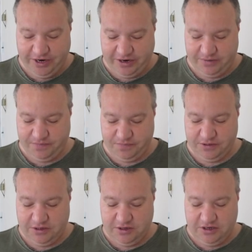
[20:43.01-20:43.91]
fair.
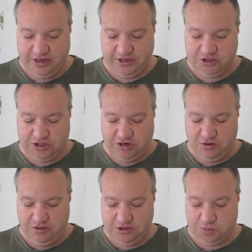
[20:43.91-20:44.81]
And
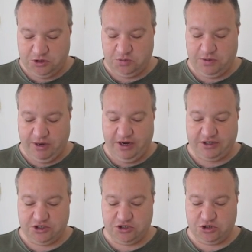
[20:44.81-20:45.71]
so this brings me to my
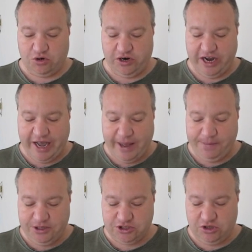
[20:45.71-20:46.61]
next story.
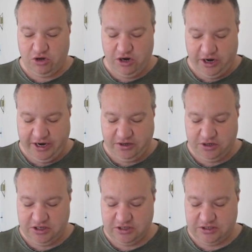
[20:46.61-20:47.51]
Happiest Long
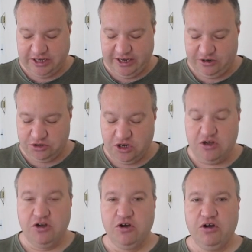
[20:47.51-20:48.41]
Island towns.
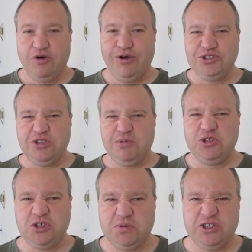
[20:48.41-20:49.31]
Also the
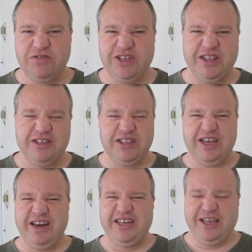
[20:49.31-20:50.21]
most expensive. Yeah,
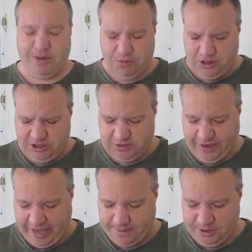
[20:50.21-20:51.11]
they had came up with a list
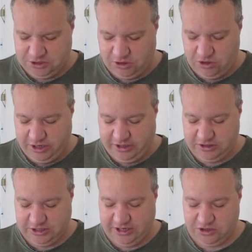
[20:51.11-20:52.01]
of happiest Long
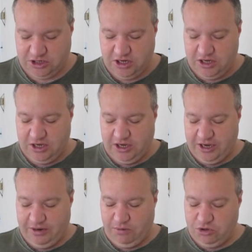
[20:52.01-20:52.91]
Island towns.
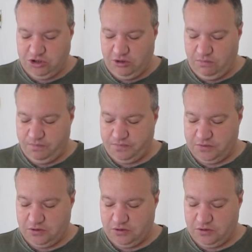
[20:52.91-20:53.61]
And most of them